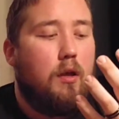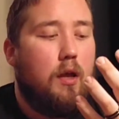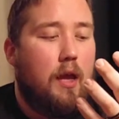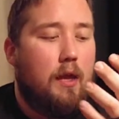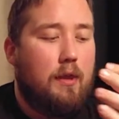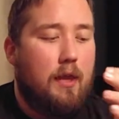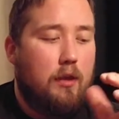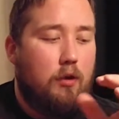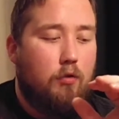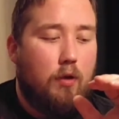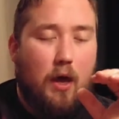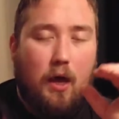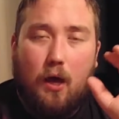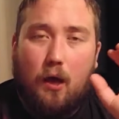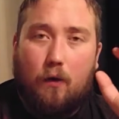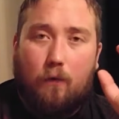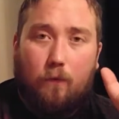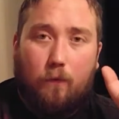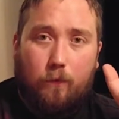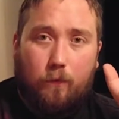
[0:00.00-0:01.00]
And then you
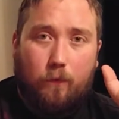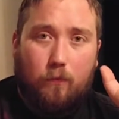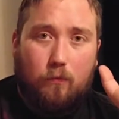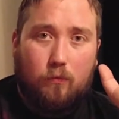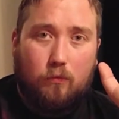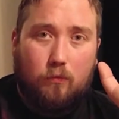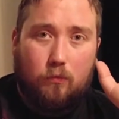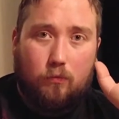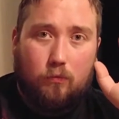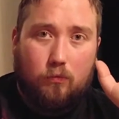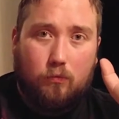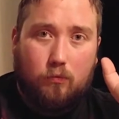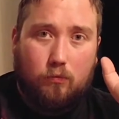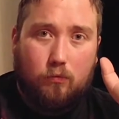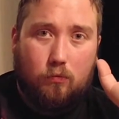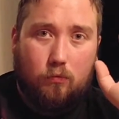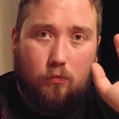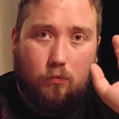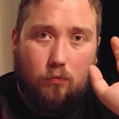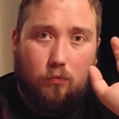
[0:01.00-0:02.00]
have
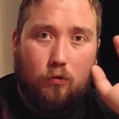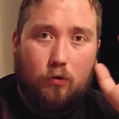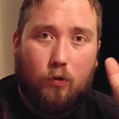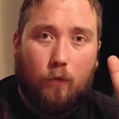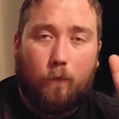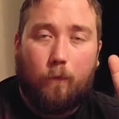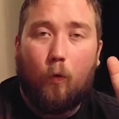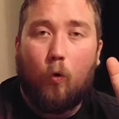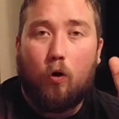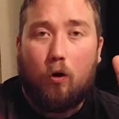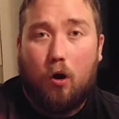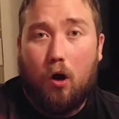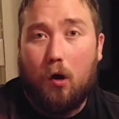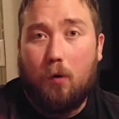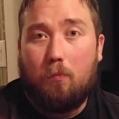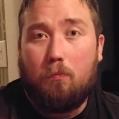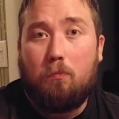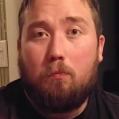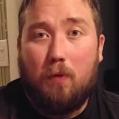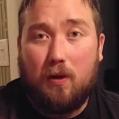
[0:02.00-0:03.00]
your
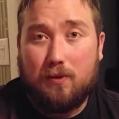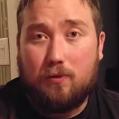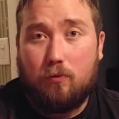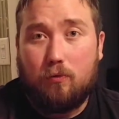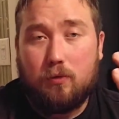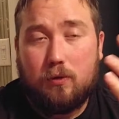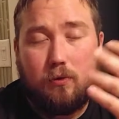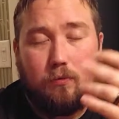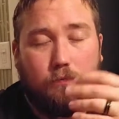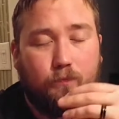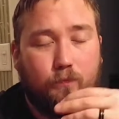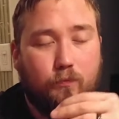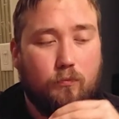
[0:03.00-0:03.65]
forearm muscles.